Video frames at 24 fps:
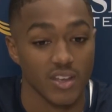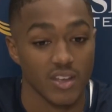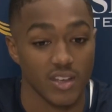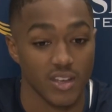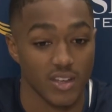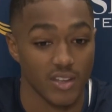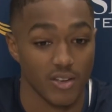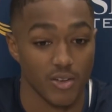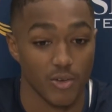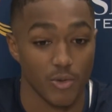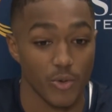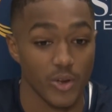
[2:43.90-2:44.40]

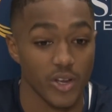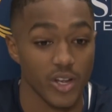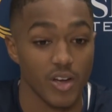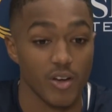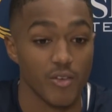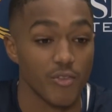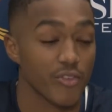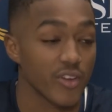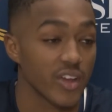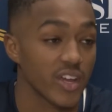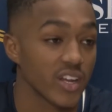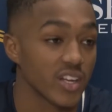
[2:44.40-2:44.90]
And we
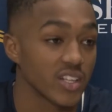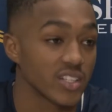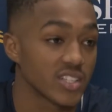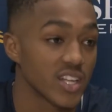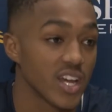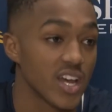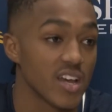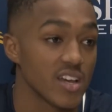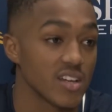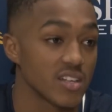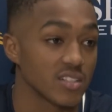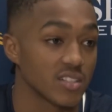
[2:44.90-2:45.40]
up for any
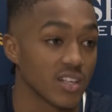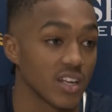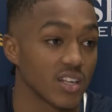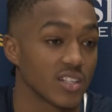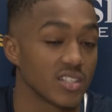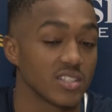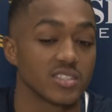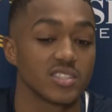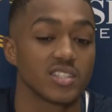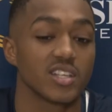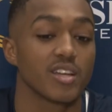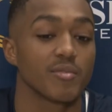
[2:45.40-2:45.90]
task. Like,
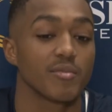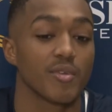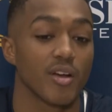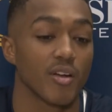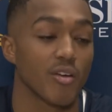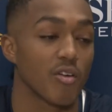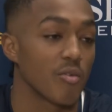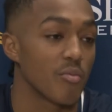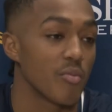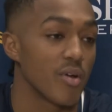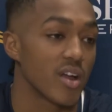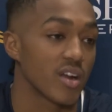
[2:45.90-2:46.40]
this team not
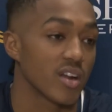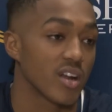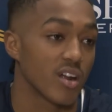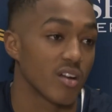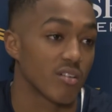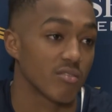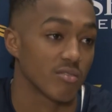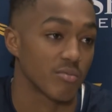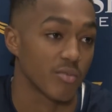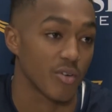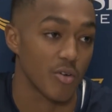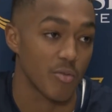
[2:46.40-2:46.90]
going to back
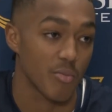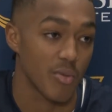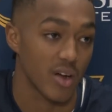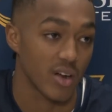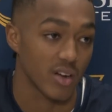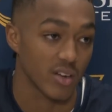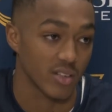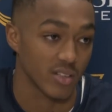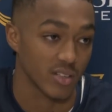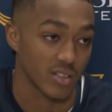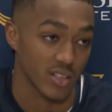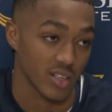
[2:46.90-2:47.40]
down from
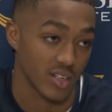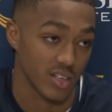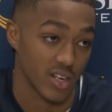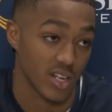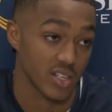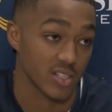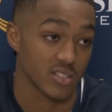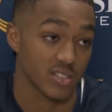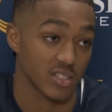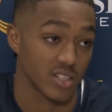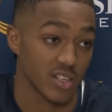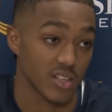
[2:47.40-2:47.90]
nobody, and I
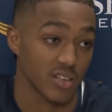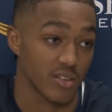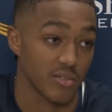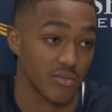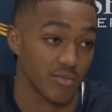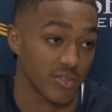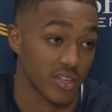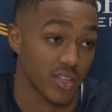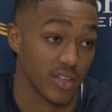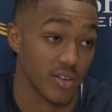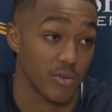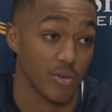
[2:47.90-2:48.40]
just
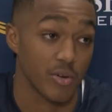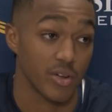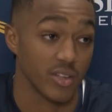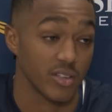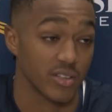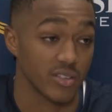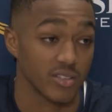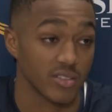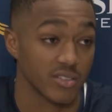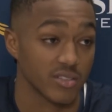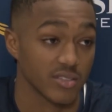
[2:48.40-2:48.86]
can't wait.